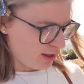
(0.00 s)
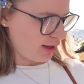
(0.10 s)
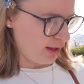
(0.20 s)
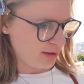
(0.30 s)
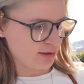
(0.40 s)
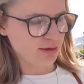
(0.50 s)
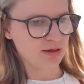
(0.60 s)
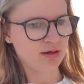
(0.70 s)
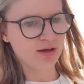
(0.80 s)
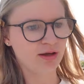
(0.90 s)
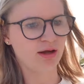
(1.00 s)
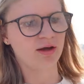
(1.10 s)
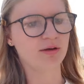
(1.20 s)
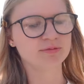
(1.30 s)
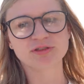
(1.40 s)
and
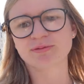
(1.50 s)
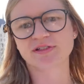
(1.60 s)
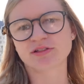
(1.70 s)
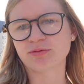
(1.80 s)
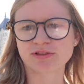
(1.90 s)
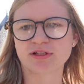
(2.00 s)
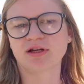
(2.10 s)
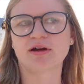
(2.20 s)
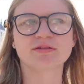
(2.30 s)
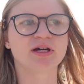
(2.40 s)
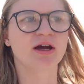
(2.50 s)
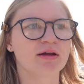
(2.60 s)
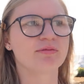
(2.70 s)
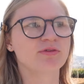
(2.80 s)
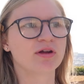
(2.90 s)
um, just because there wasn't enough
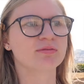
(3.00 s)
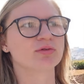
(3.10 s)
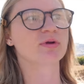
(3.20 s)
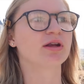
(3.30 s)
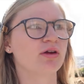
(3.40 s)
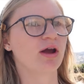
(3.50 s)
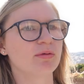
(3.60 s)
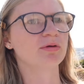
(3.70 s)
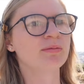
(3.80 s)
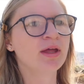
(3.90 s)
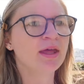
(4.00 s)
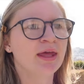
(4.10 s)
time for him to run and grab him.